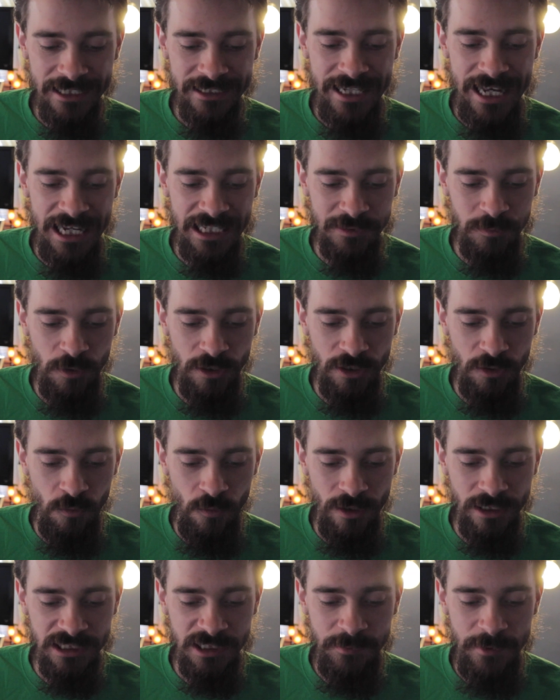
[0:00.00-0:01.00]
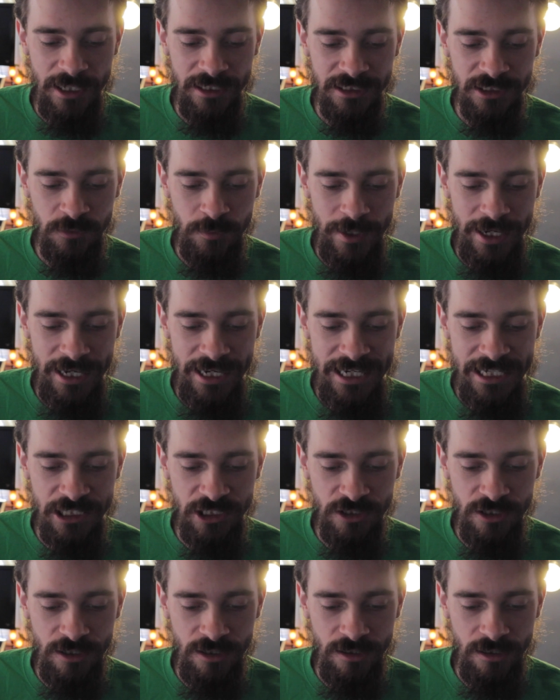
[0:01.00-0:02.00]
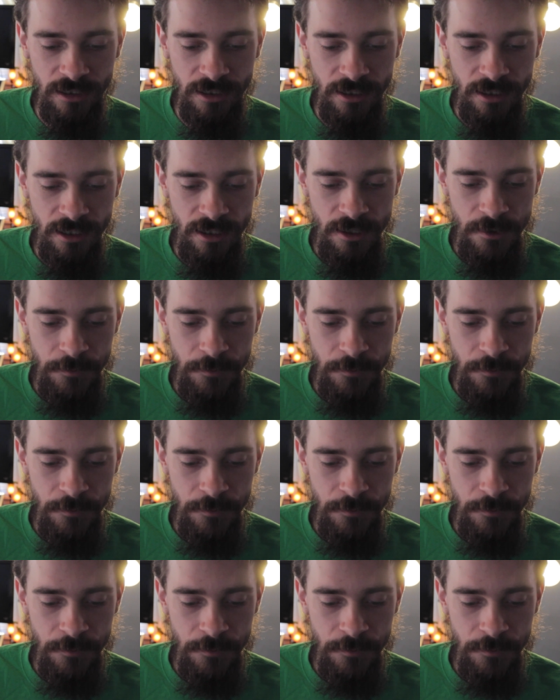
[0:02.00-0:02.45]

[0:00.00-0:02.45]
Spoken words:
cast more than one spell this way each turn.